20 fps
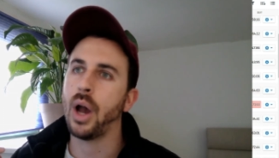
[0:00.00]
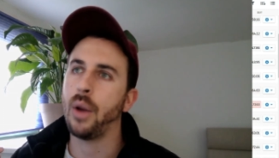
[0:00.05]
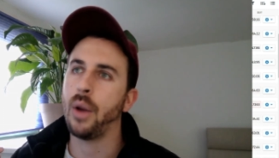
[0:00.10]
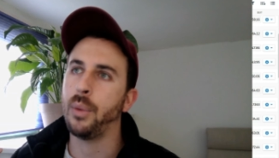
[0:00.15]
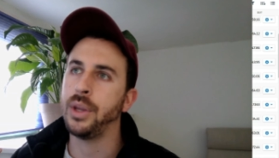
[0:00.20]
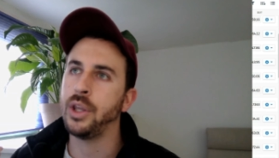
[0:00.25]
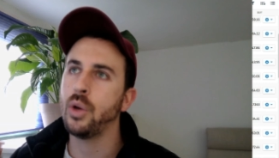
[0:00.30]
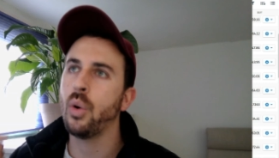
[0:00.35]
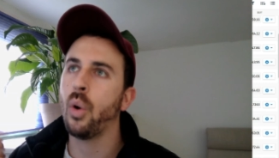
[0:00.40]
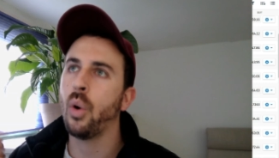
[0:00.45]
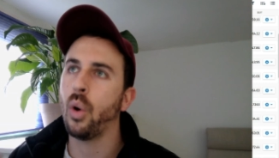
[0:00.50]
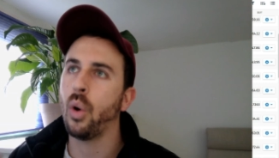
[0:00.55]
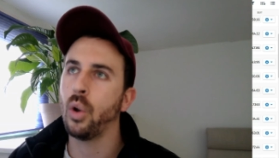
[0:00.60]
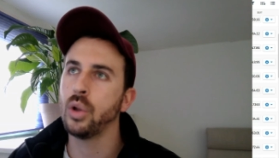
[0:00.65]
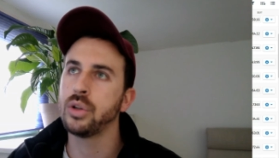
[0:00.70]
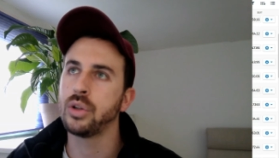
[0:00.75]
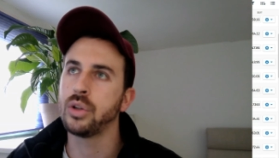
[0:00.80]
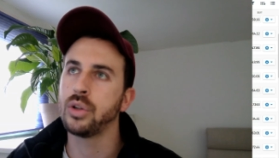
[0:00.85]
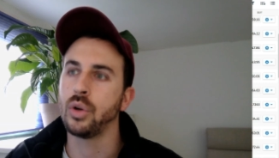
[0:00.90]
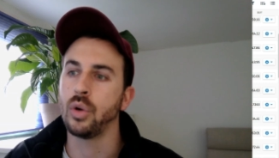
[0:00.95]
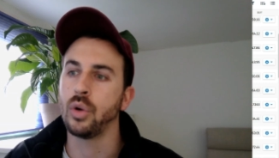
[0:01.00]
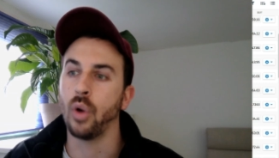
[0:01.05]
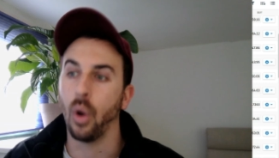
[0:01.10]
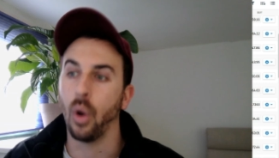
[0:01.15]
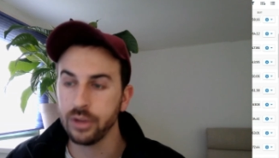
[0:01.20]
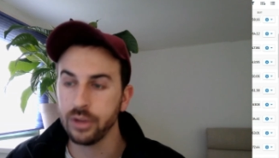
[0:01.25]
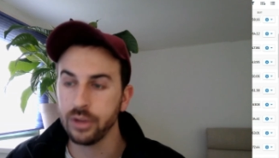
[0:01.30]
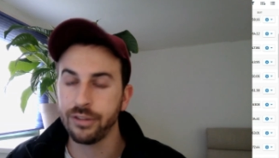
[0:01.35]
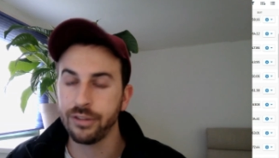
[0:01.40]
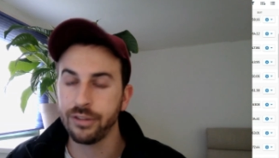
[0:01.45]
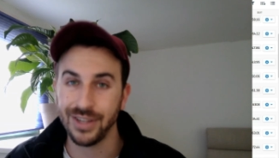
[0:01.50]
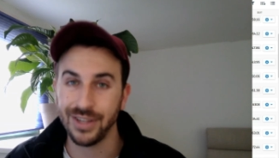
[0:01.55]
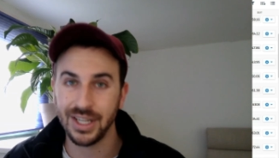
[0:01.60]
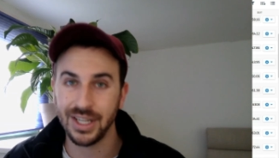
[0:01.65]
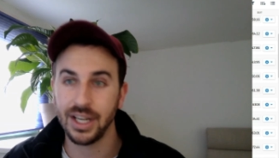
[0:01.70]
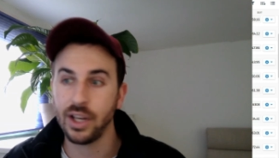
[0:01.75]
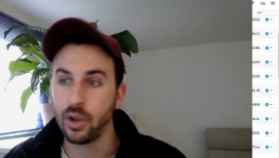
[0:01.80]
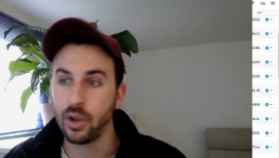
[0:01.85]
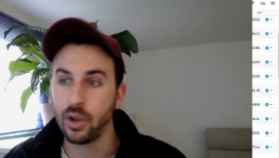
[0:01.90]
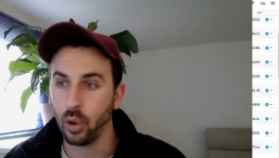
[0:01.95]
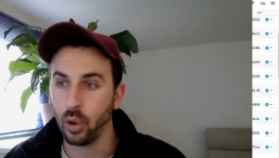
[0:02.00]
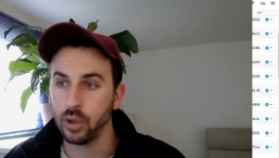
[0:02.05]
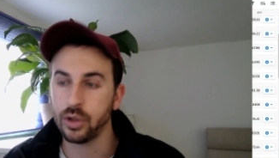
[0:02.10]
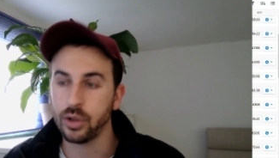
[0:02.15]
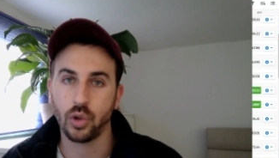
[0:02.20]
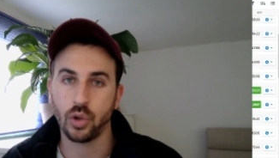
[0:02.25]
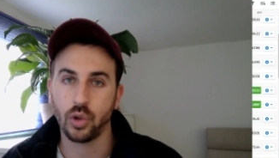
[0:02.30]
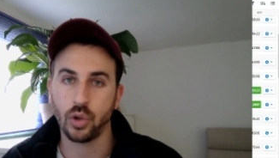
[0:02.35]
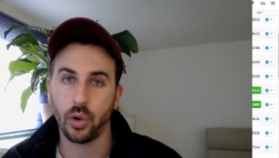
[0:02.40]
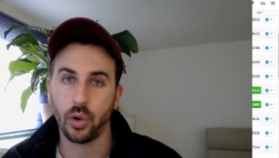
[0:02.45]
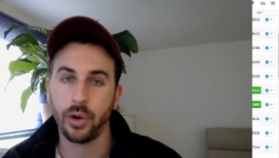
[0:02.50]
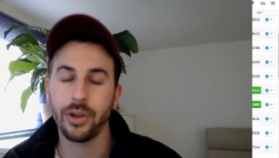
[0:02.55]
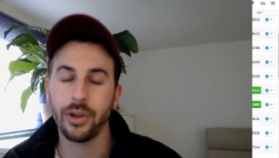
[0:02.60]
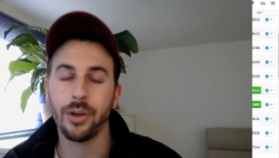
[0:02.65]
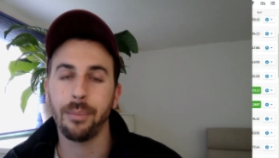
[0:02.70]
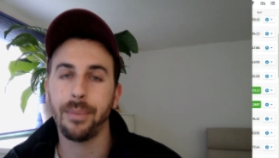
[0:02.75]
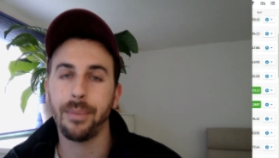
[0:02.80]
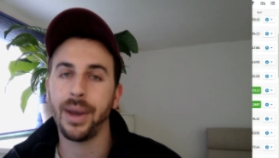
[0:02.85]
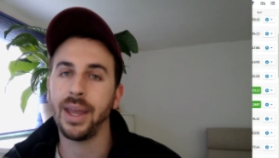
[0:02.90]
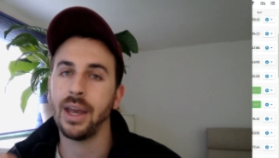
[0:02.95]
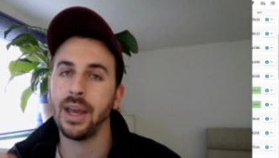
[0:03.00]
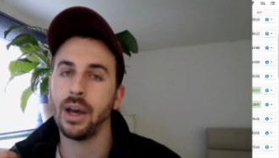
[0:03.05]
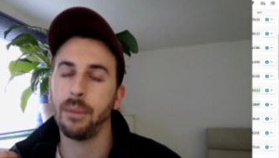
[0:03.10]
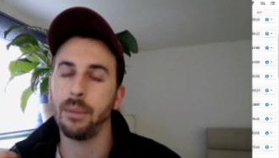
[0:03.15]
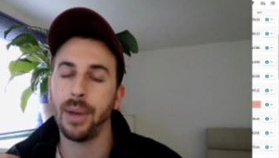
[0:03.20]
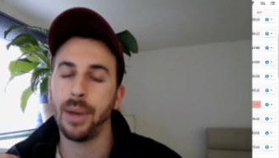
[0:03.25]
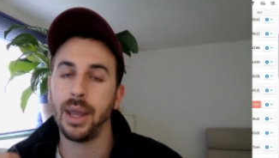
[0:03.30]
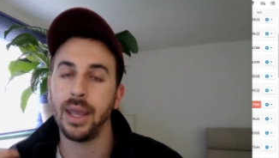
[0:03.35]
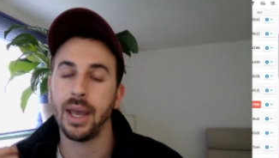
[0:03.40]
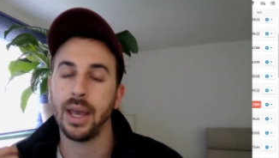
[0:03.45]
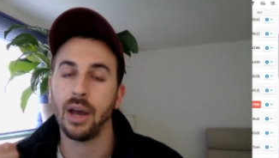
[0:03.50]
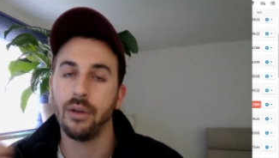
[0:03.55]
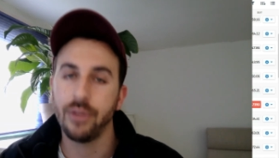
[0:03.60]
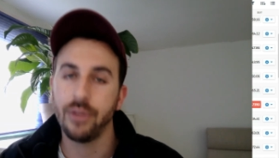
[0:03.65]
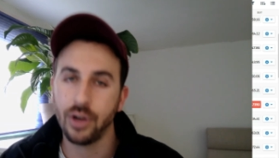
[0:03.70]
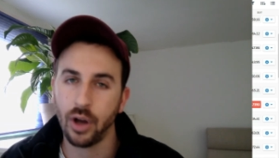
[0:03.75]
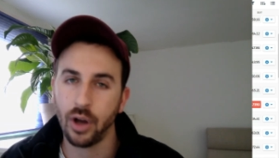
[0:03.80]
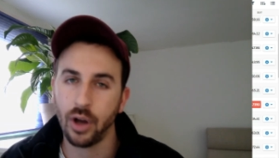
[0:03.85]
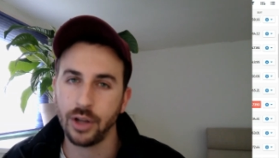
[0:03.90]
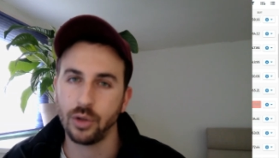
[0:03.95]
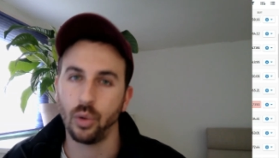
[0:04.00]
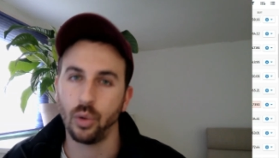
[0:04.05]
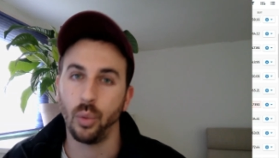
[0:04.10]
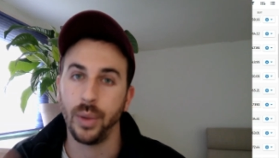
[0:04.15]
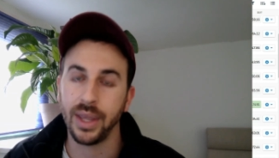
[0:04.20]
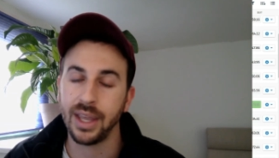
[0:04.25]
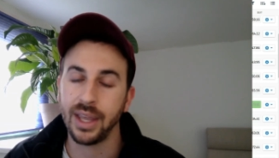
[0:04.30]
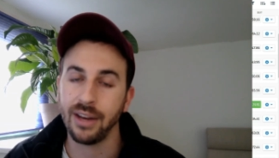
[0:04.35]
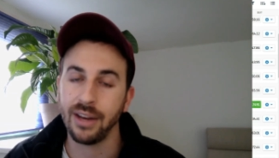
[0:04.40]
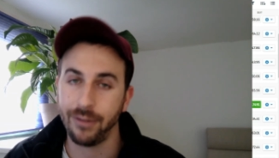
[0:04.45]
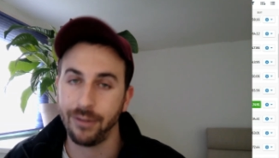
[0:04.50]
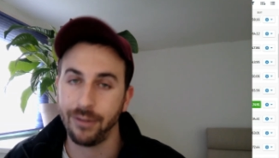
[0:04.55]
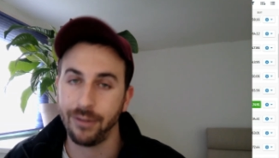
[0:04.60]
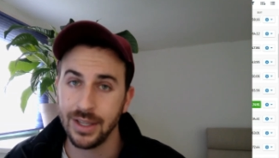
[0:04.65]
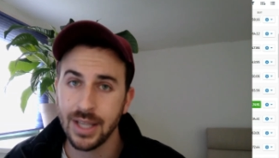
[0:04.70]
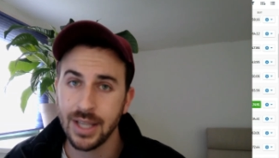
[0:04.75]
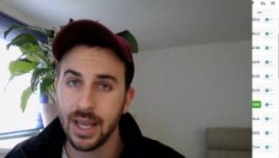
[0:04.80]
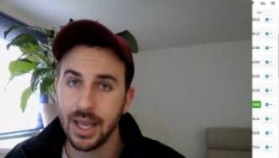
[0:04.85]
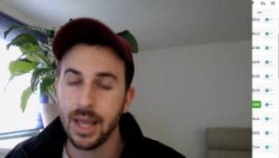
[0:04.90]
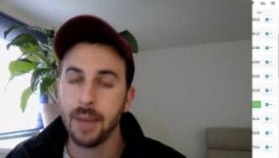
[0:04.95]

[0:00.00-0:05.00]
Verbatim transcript: when you hold gold, physically gold on eToro, you pay, pay overnight or weekend fees.